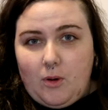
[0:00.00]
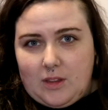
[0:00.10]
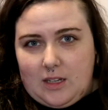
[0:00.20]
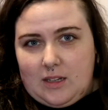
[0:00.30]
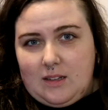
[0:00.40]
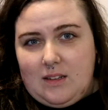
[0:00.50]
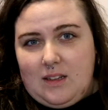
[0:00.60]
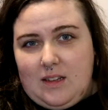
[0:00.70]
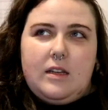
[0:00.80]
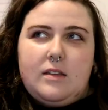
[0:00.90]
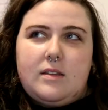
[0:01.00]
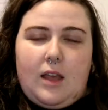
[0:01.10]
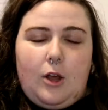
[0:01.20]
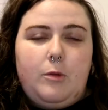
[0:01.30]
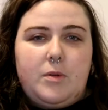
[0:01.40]
Portland. It's
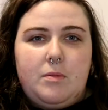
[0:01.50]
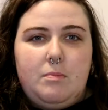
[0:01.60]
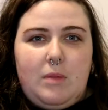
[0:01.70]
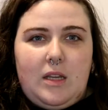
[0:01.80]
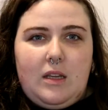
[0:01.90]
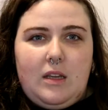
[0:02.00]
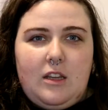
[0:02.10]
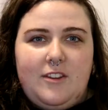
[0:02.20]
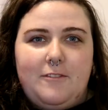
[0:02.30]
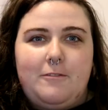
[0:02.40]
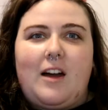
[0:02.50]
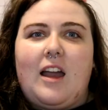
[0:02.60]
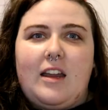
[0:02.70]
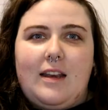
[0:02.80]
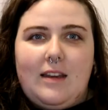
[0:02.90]
helped me
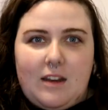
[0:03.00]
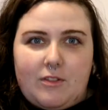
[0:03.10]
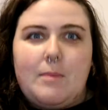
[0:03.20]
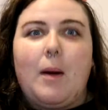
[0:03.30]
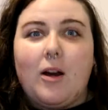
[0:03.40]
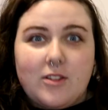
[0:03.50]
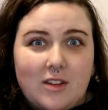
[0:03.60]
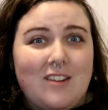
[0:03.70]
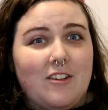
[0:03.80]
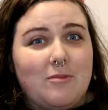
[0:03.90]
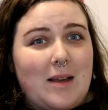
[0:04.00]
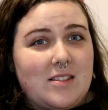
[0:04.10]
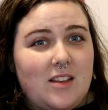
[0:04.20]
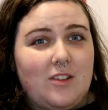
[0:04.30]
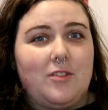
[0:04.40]
find different parts of
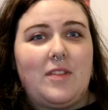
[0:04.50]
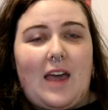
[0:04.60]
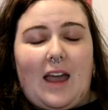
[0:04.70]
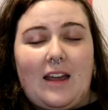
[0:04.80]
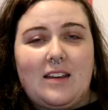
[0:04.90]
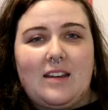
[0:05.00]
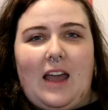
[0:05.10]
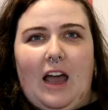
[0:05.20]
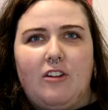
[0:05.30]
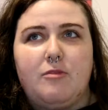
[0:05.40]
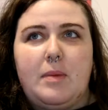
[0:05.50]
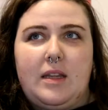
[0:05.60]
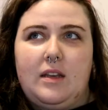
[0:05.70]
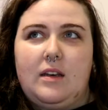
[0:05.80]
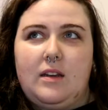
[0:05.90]
myself that have
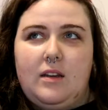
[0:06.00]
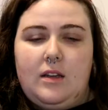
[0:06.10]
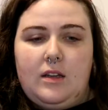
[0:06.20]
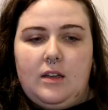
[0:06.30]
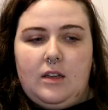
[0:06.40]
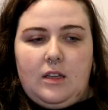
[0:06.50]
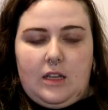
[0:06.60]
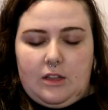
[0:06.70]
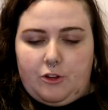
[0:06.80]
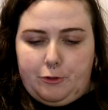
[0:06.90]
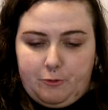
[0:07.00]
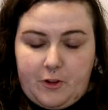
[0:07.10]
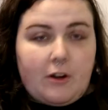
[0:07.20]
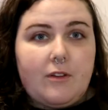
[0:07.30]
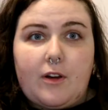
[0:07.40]
been either
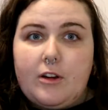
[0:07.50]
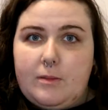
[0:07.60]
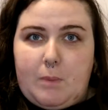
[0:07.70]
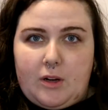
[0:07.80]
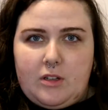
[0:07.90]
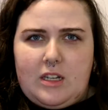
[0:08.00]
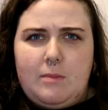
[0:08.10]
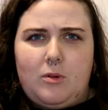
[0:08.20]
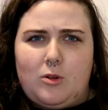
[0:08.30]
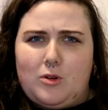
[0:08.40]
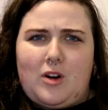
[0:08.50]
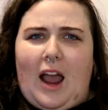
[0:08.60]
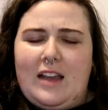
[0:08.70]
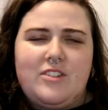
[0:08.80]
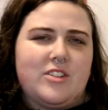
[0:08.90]
very, very, very deep
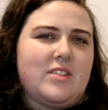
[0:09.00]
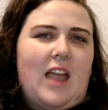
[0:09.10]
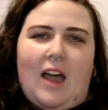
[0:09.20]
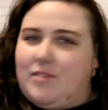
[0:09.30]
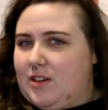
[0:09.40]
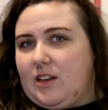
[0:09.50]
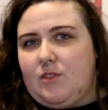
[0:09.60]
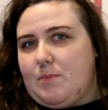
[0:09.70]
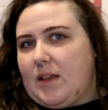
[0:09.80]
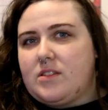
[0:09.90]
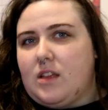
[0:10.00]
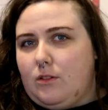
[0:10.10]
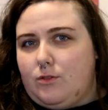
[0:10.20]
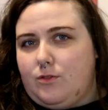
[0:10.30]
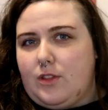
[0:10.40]
or I just haven't given
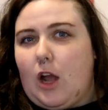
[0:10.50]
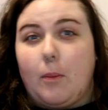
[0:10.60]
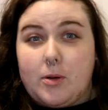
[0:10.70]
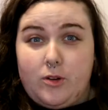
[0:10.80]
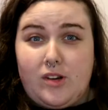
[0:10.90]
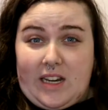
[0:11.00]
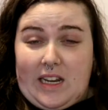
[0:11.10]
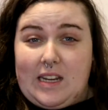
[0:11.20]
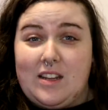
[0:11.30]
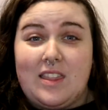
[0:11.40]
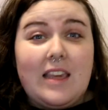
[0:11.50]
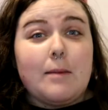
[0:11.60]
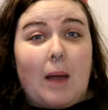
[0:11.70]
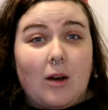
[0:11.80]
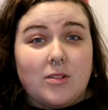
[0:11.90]
myself the opportunity to think
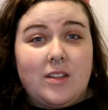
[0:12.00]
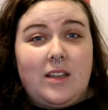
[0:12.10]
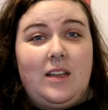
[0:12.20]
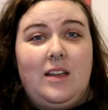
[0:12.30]
about.